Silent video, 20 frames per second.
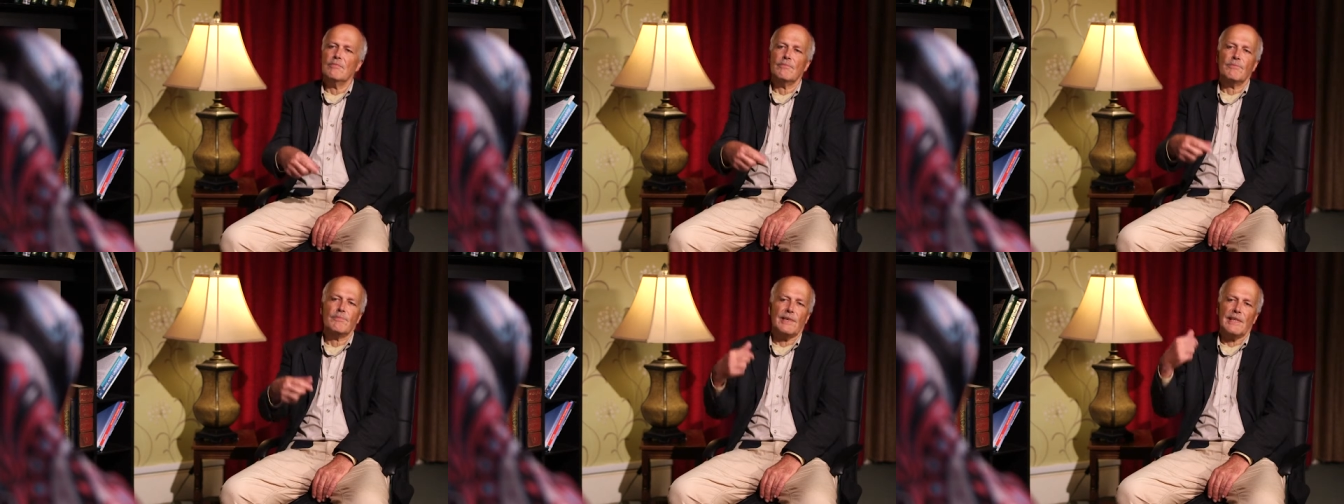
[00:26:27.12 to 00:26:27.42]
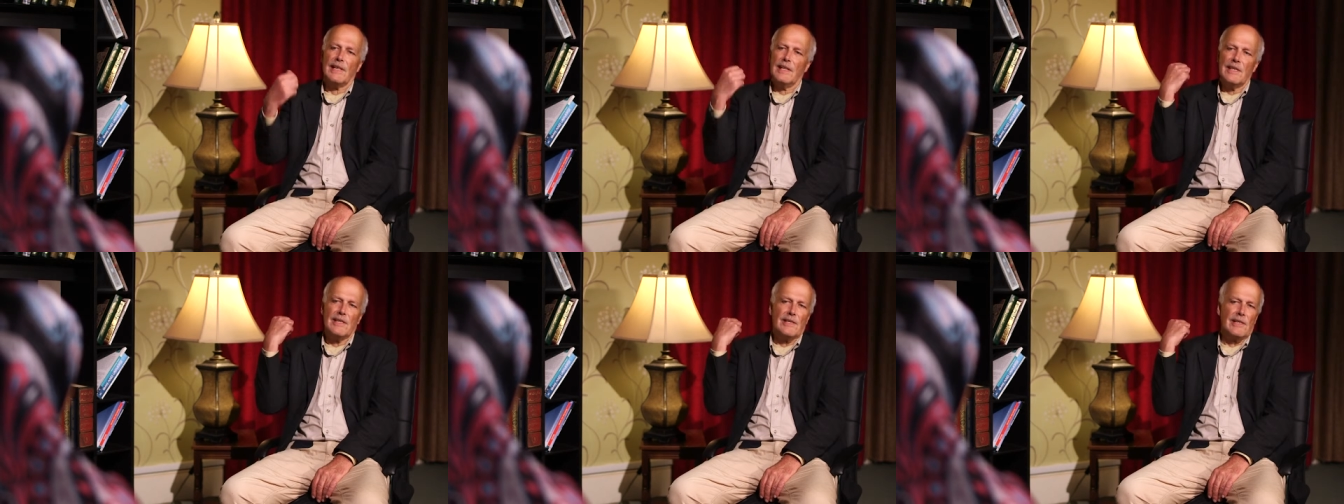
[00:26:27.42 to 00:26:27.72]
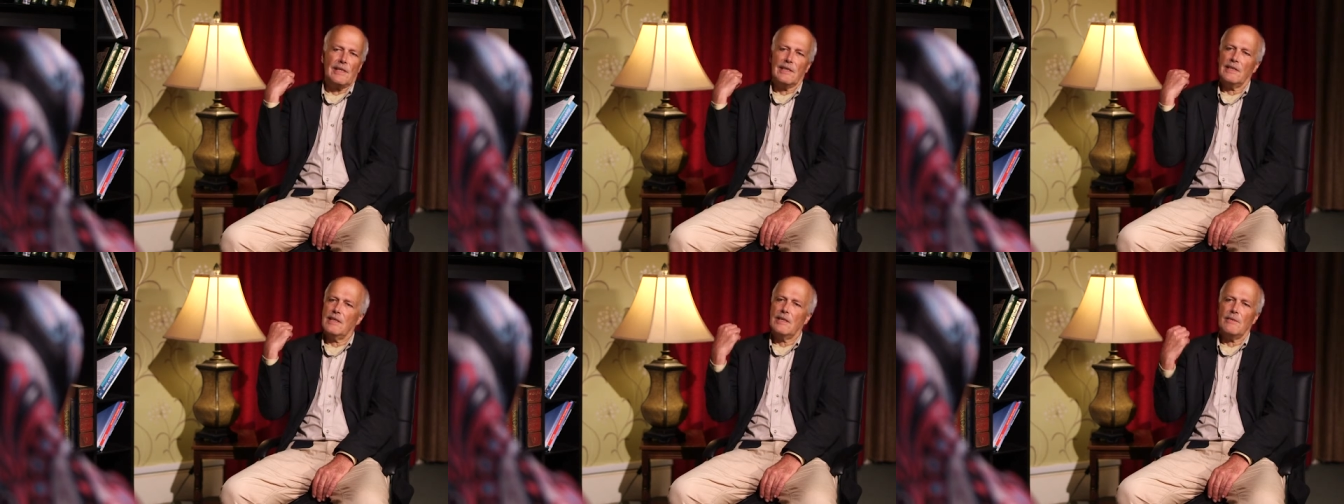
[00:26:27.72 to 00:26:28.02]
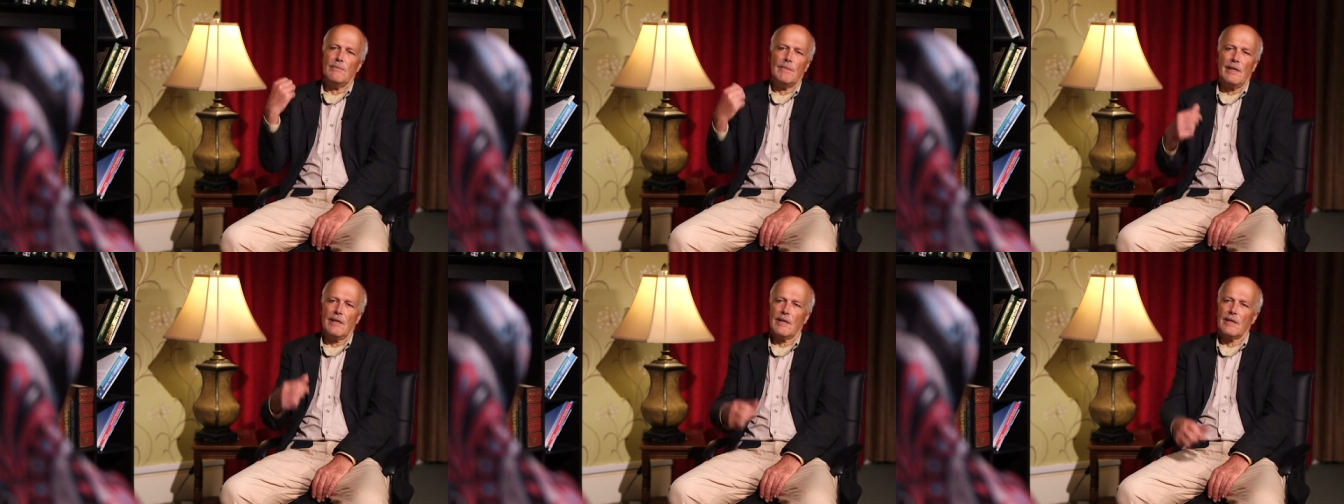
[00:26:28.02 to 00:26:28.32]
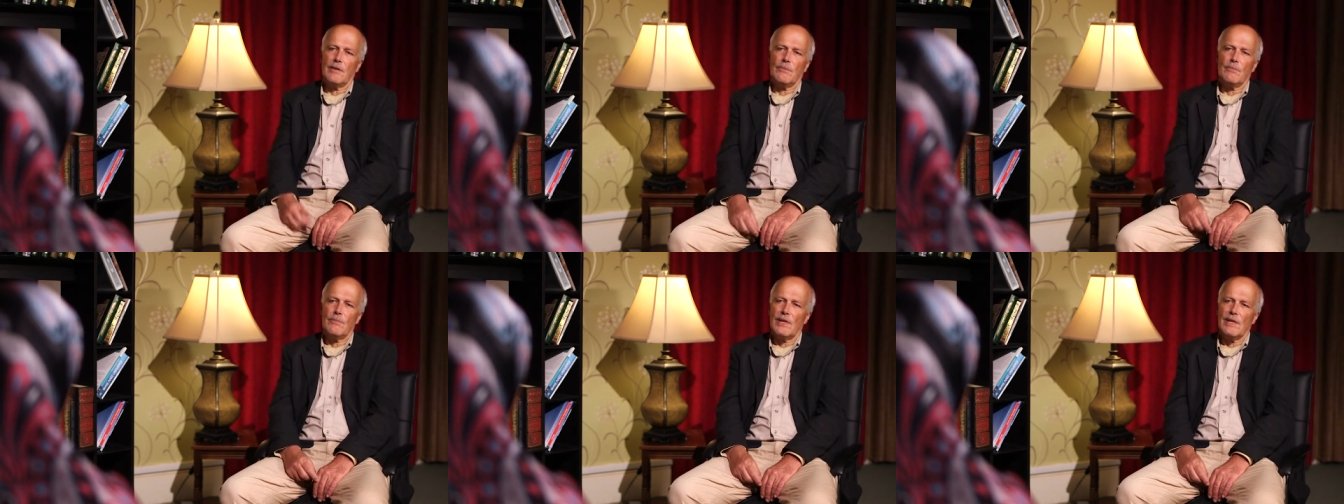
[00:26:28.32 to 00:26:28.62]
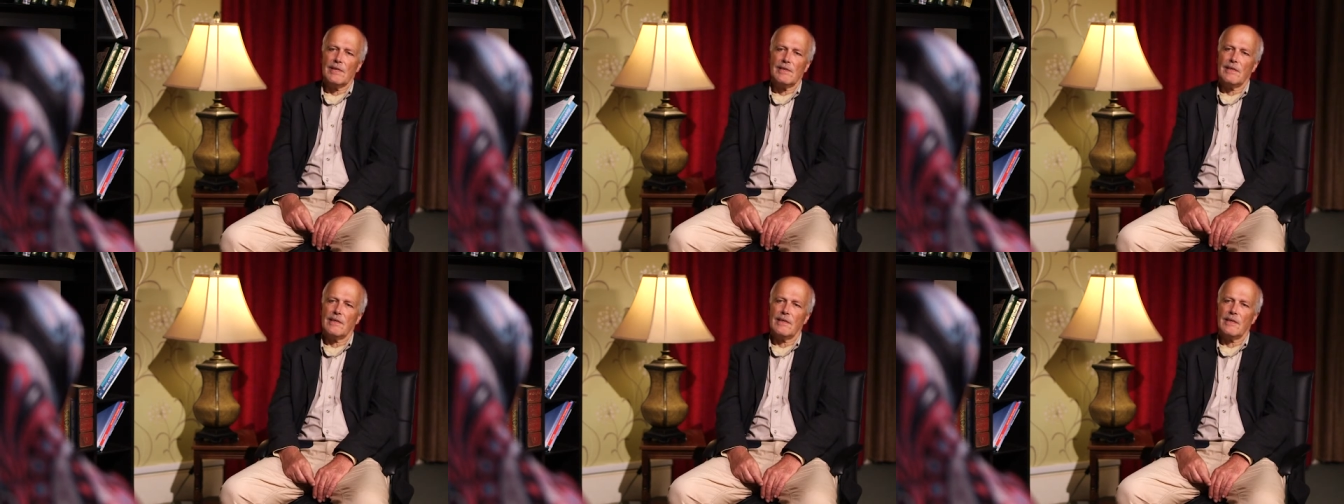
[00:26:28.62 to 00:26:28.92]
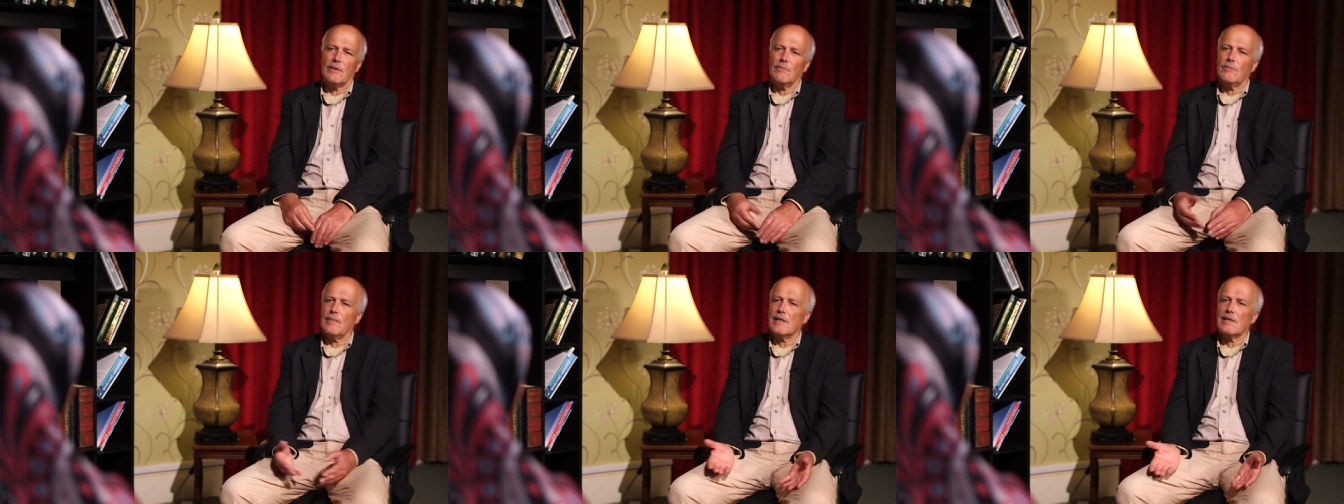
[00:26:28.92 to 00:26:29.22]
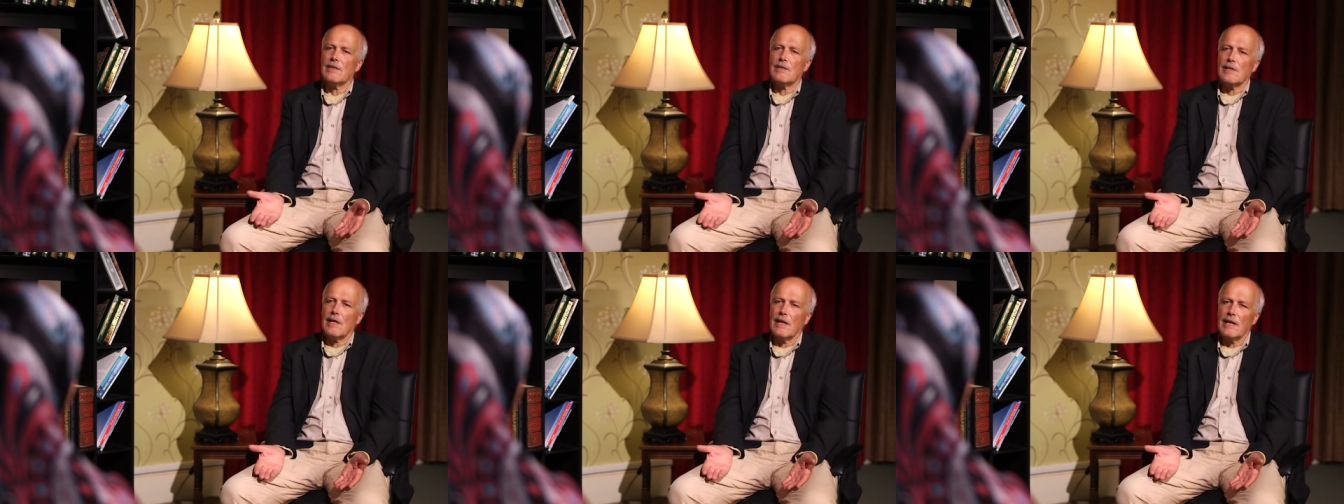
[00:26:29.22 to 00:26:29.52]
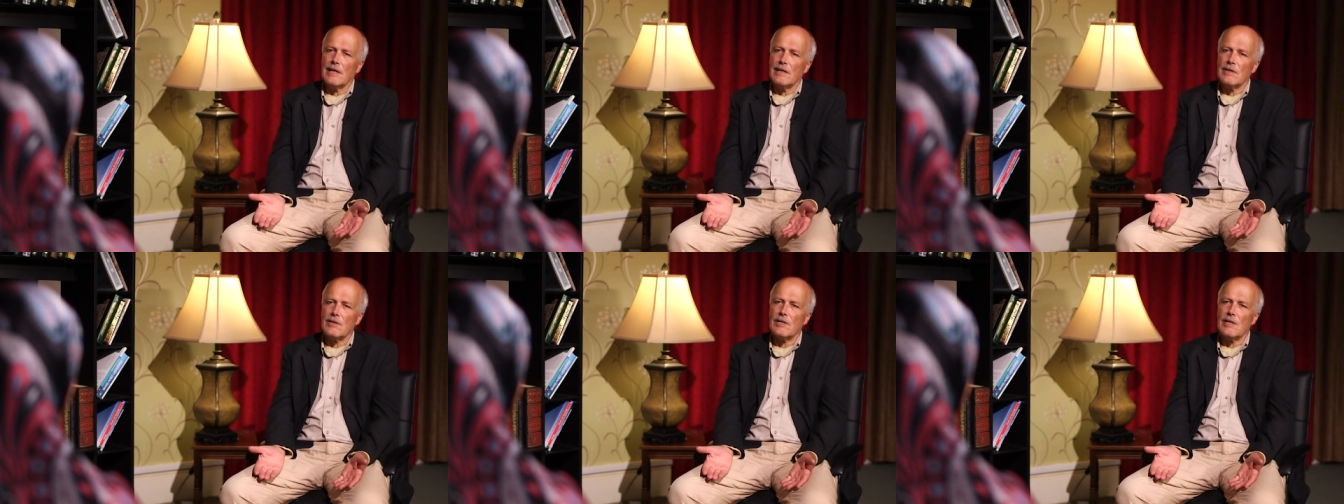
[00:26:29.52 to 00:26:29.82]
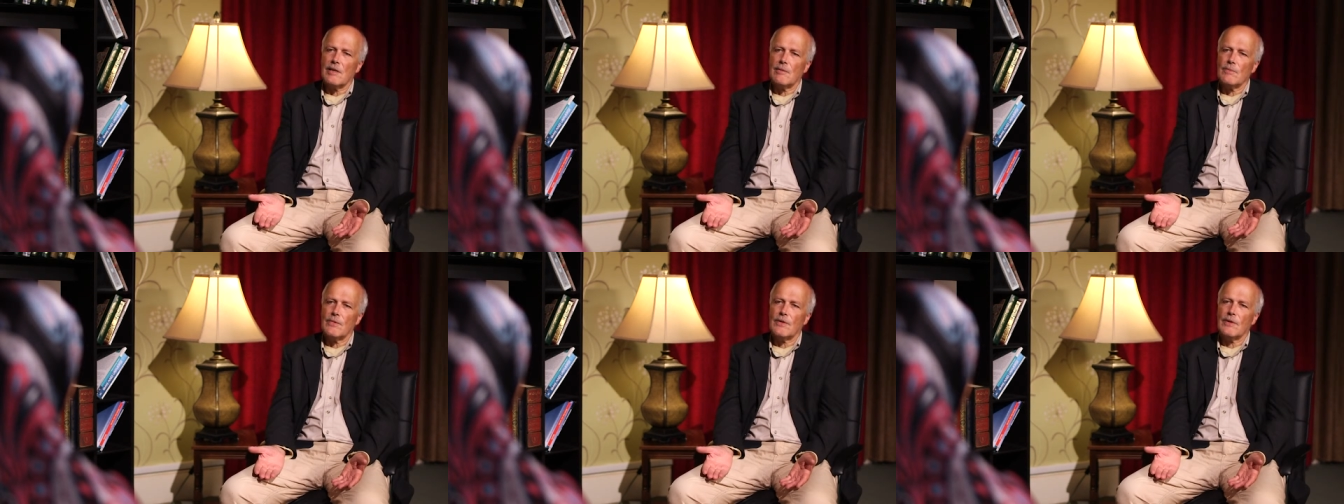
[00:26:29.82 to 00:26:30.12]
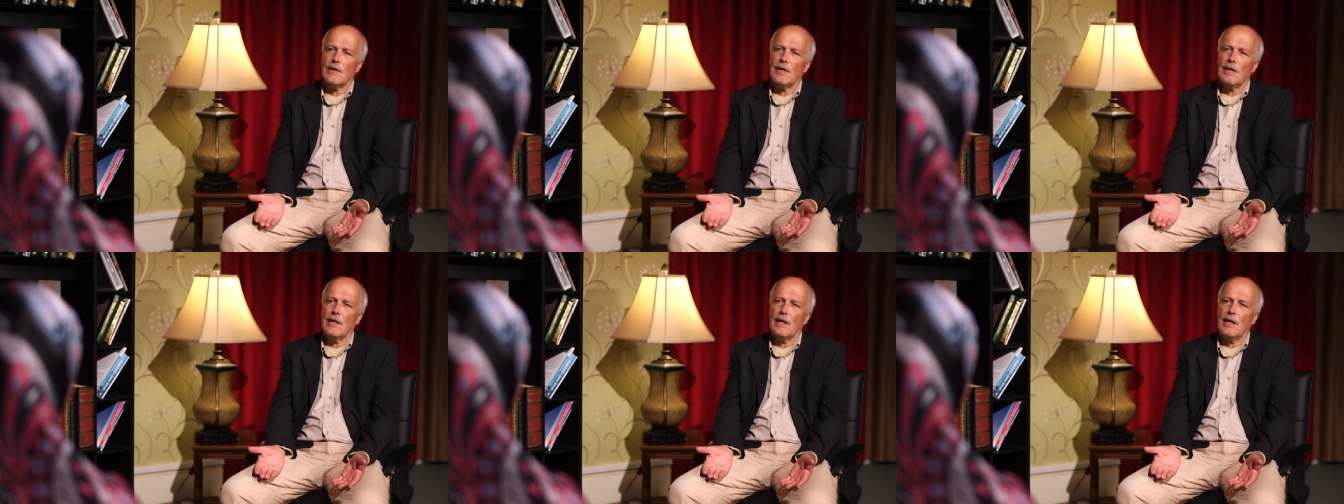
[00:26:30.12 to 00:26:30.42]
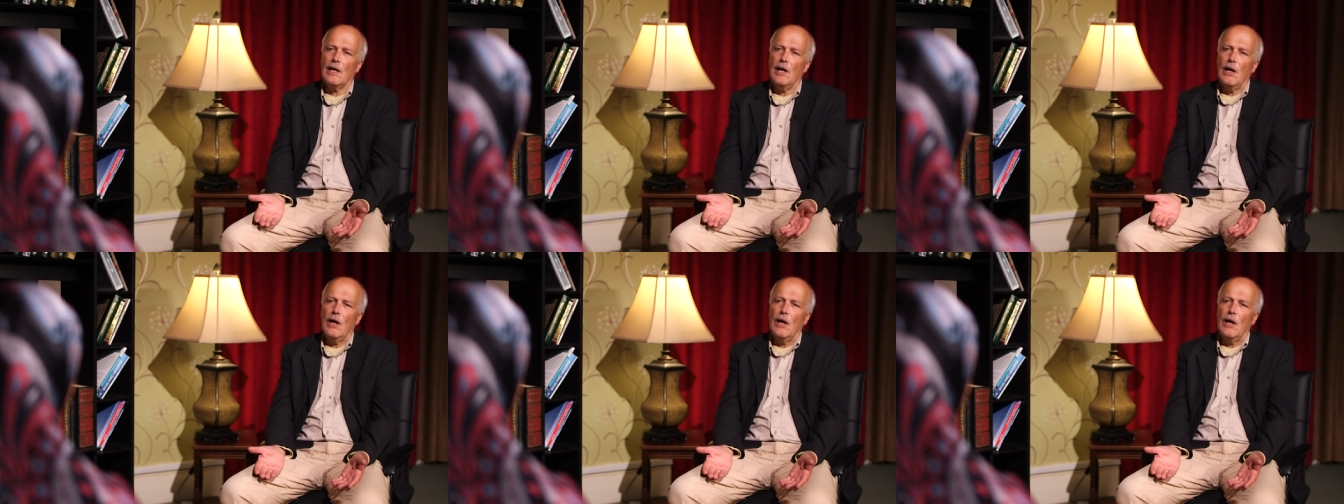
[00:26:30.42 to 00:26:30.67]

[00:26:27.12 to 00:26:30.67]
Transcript: pleasing the American president by saying something,